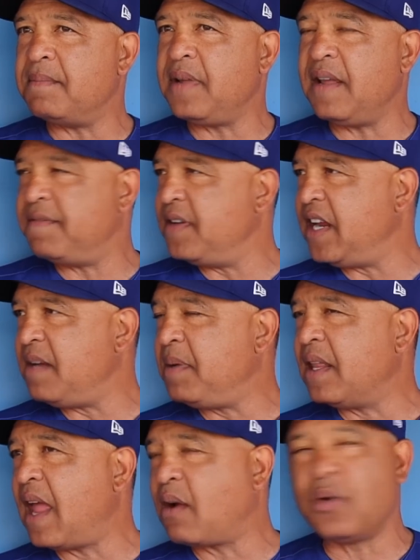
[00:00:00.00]
if need
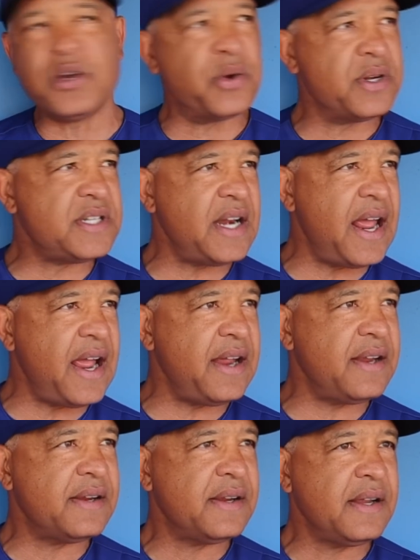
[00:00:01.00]
be, like we're doing
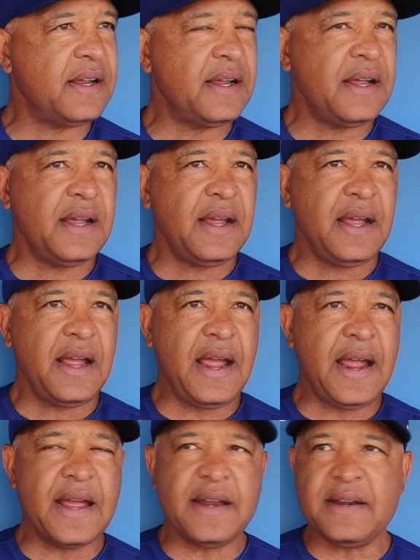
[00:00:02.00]
today,
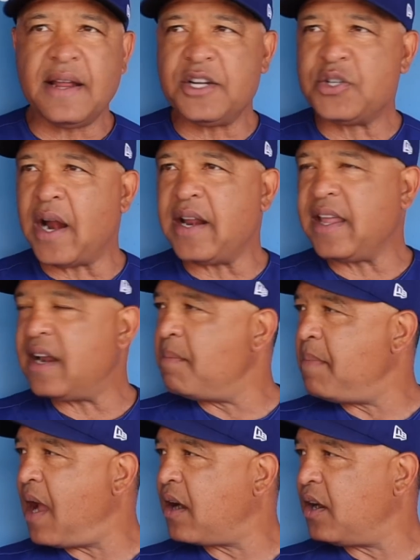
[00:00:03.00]
and try to get
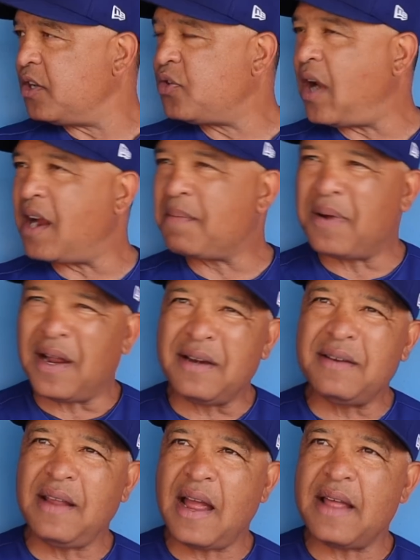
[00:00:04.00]
him back on track. But
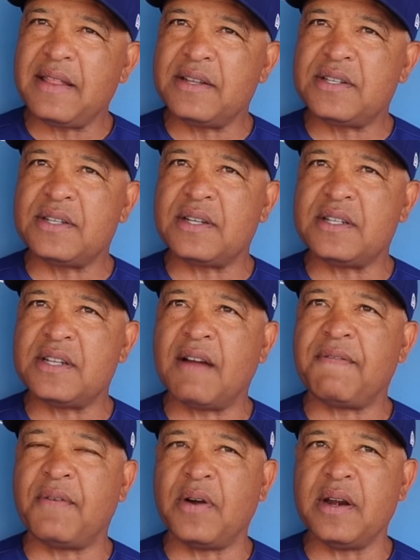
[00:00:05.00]
yeah, this is a
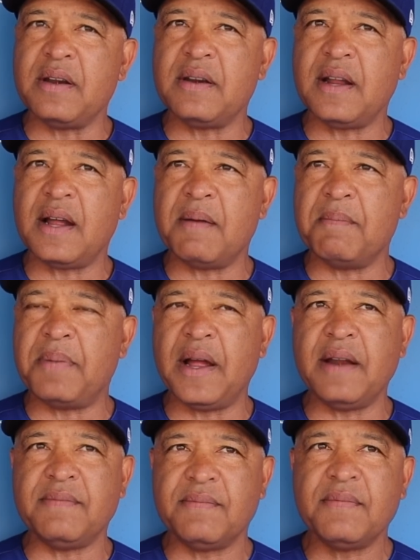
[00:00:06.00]
tough one, but